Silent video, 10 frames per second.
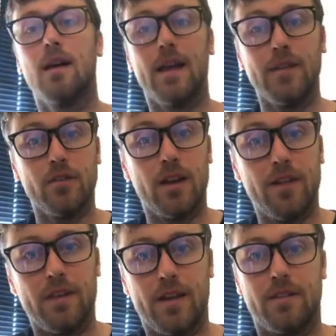If your
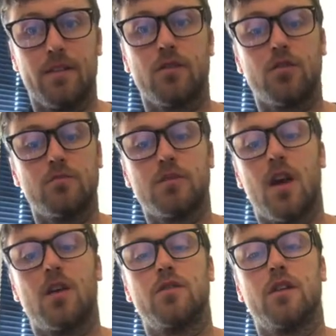left hand comes
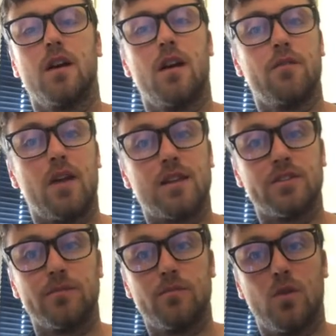over a
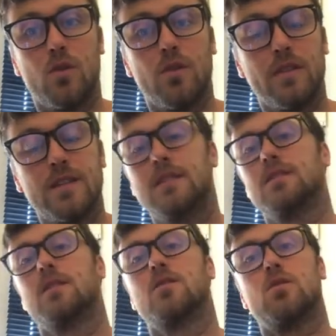fraction more, this
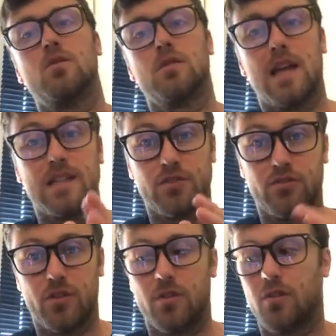is called a
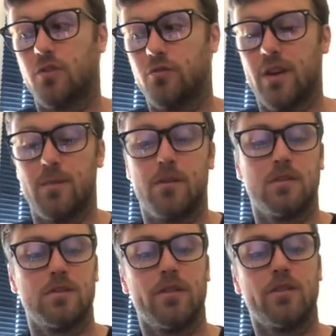strong grip.
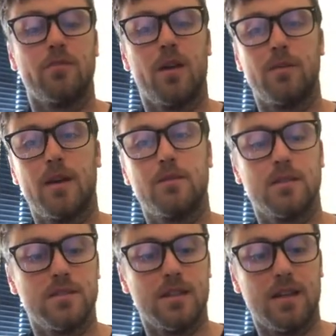So you might be able to
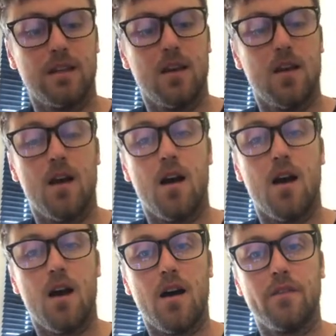see
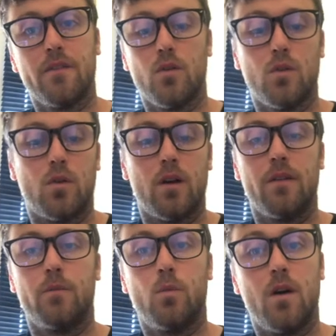half or
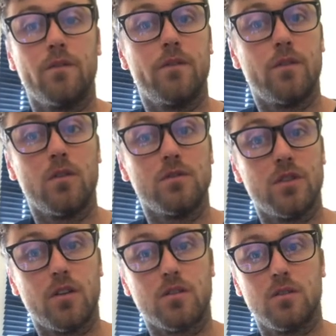1 full
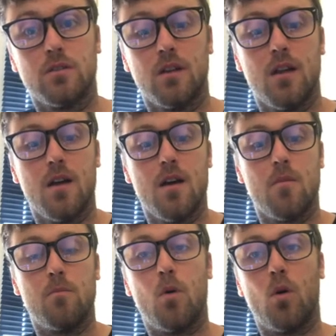knuckle
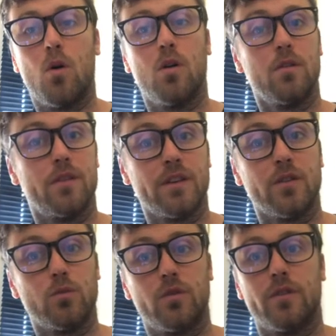more than
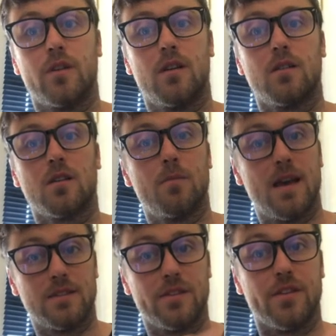you would
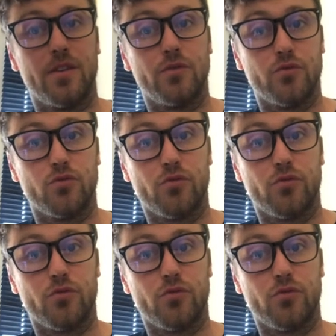compared to the neutral